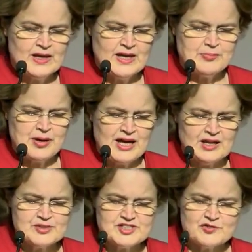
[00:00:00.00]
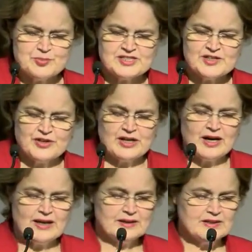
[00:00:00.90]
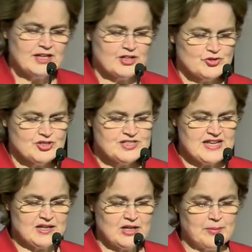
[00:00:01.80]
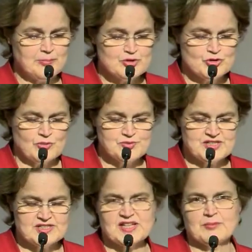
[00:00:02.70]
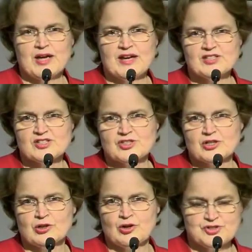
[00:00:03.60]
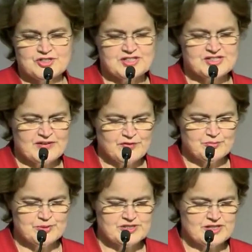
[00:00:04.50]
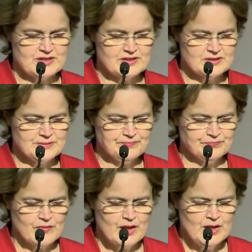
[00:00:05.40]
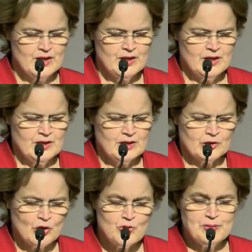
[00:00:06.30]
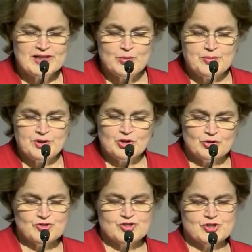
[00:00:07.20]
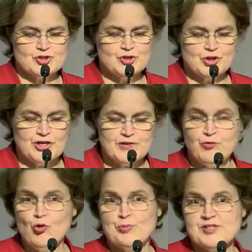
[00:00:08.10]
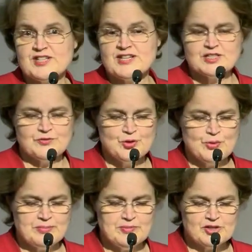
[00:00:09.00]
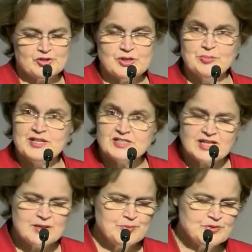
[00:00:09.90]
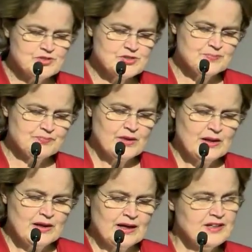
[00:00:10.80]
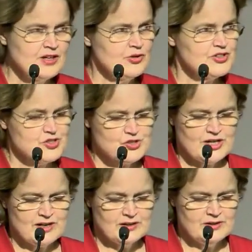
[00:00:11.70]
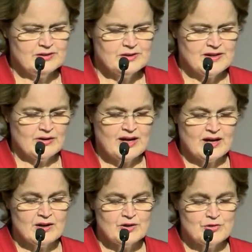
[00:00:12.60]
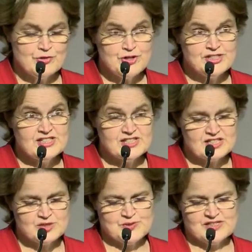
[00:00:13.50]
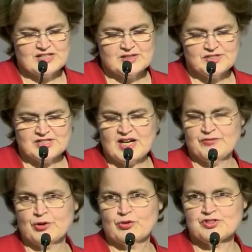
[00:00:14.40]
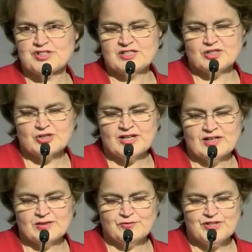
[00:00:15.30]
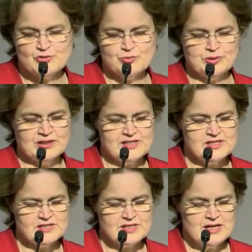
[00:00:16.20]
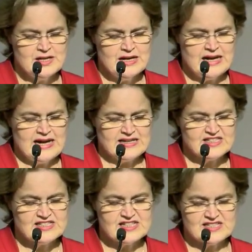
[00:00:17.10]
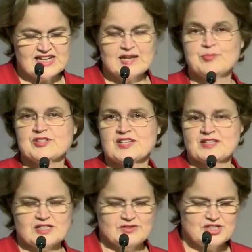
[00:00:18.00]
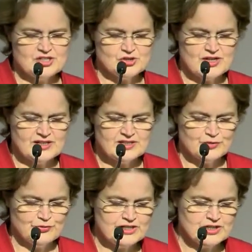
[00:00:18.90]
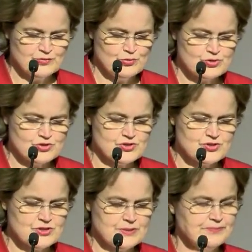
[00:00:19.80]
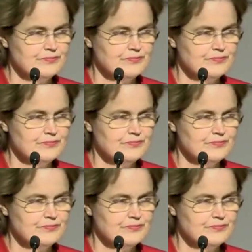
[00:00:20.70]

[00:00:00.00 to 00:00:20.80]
In parliaments of Pacific Island countries, that number drops in some cases to close to 7%. Globally, women constitute only 4% of UN military peacekeepers. And here in Australia, there are 36% of staff across the Australian Federal Police and 16% in the Australian Defence Forces.